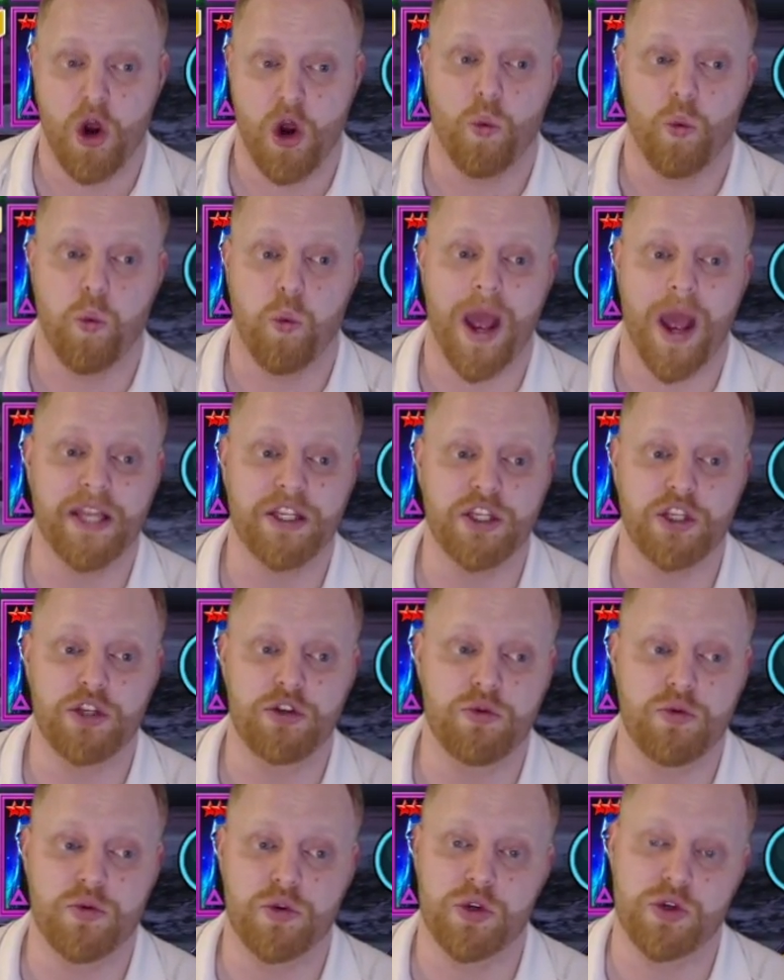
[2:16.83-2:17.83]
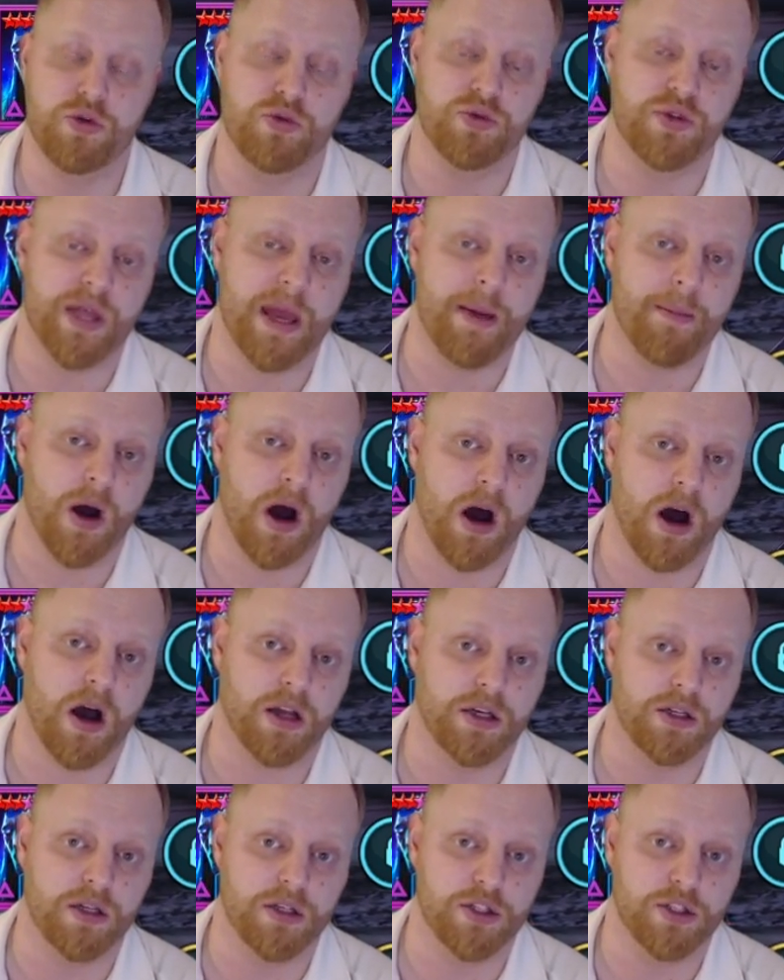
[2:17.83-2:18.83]
when you use them
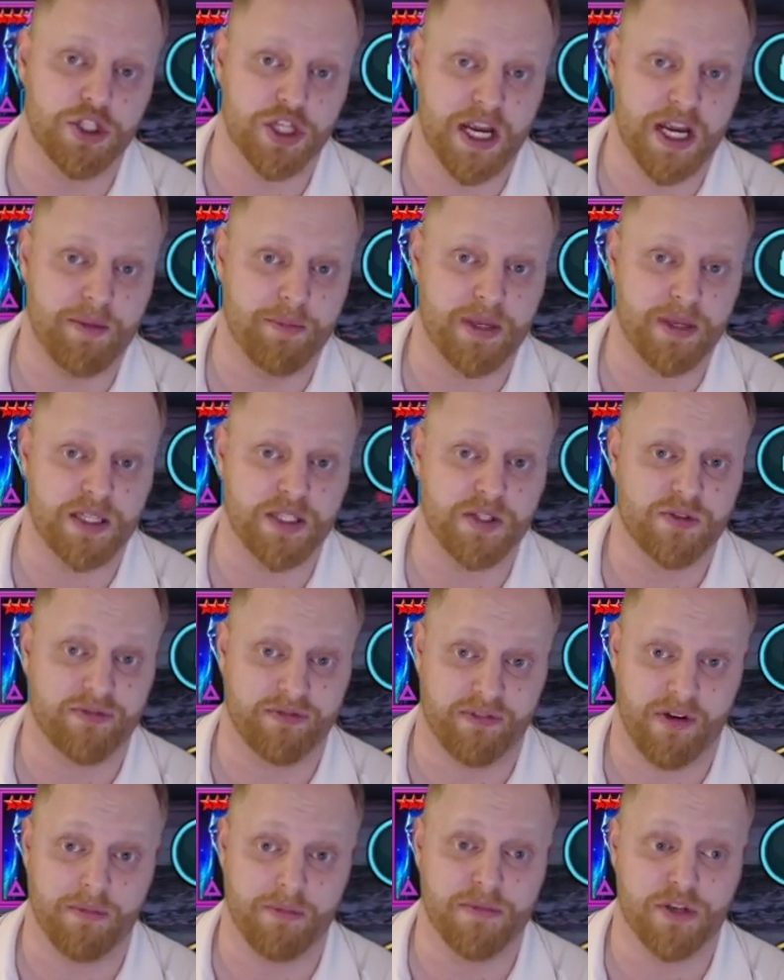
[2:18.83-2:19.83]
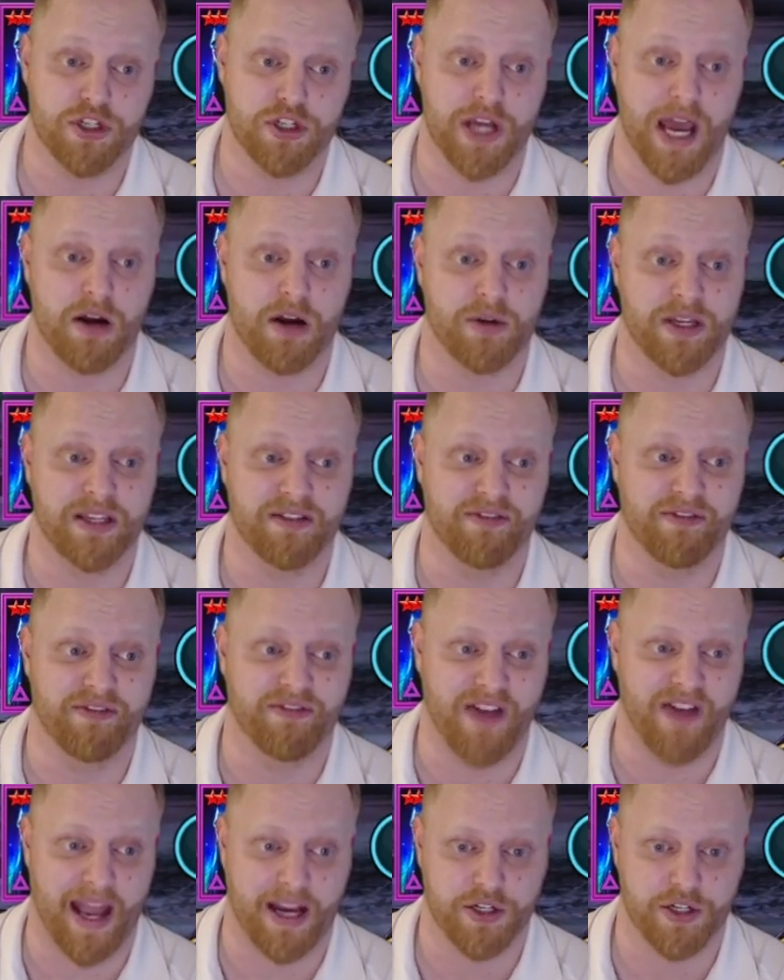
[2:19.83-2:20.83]
on champions from the Shadowkin
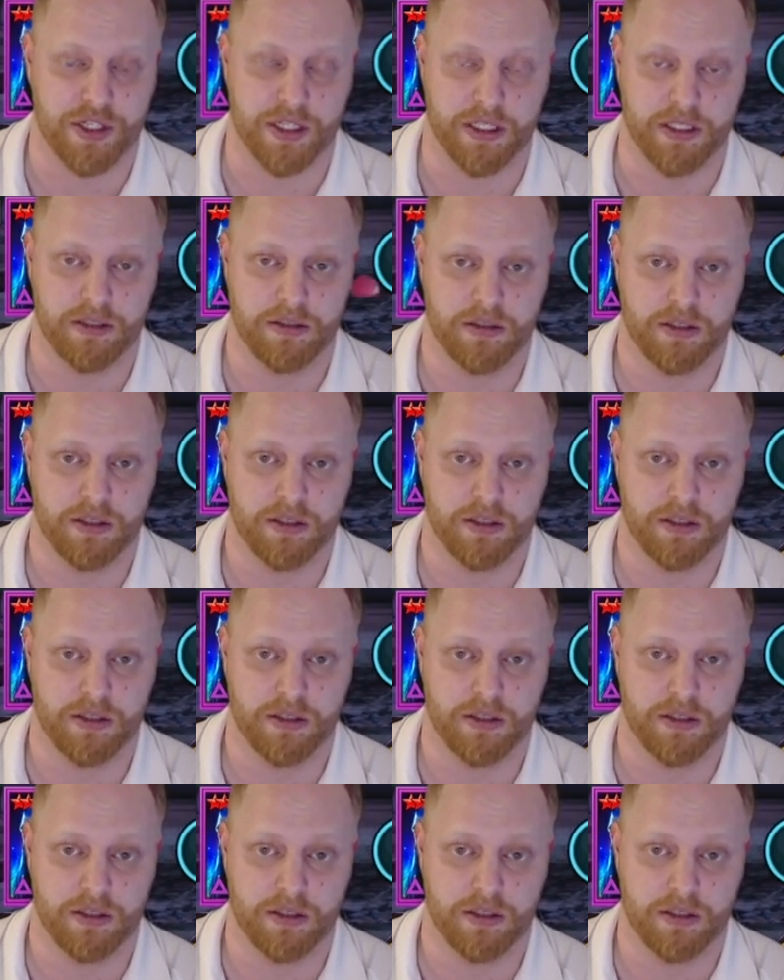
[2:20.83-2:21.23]
faction.